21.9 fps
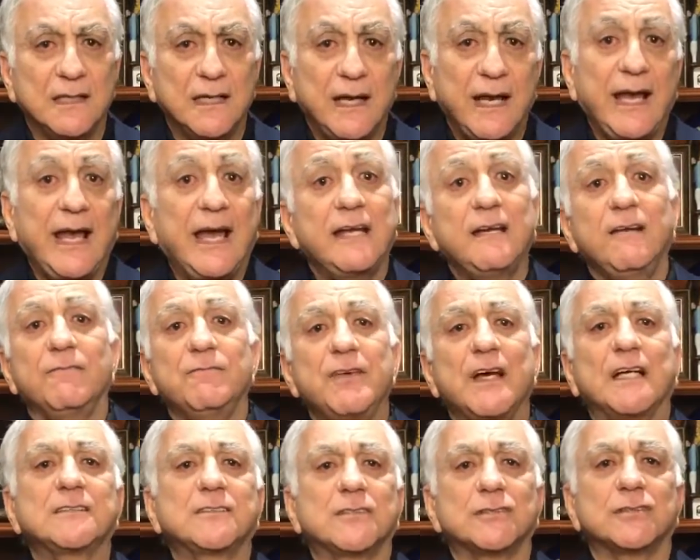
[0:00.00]
and
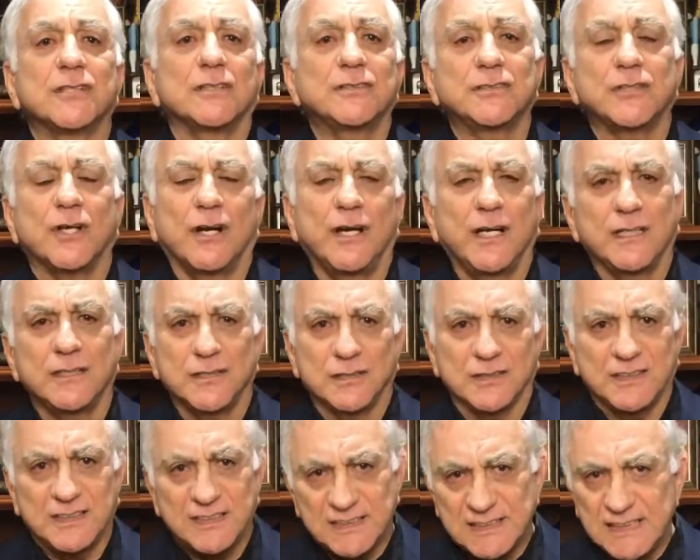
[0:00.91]
investors are starting to
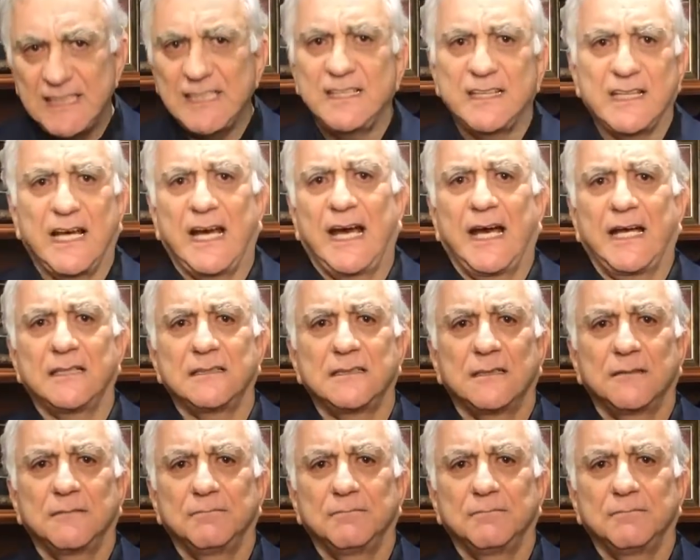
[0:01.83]
see that.